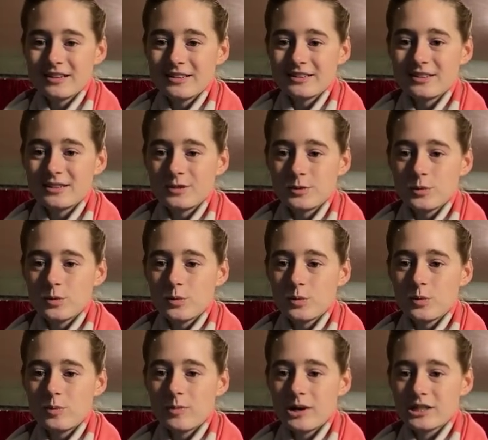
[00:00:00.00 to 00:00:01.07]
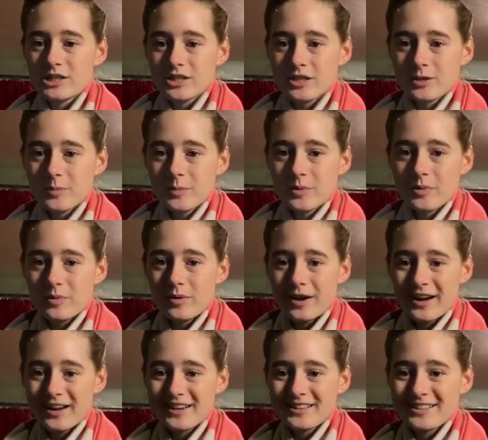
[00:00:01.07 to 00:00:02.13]
too much to
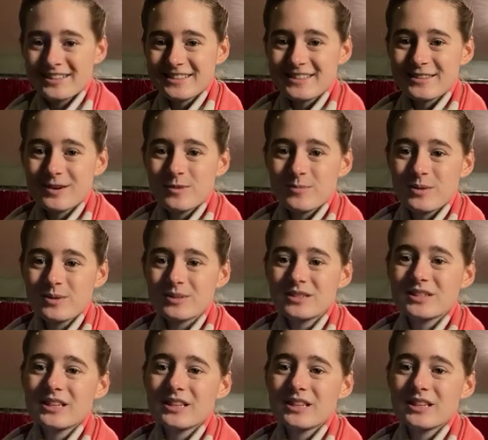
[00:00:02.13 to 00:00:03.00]
practice almost.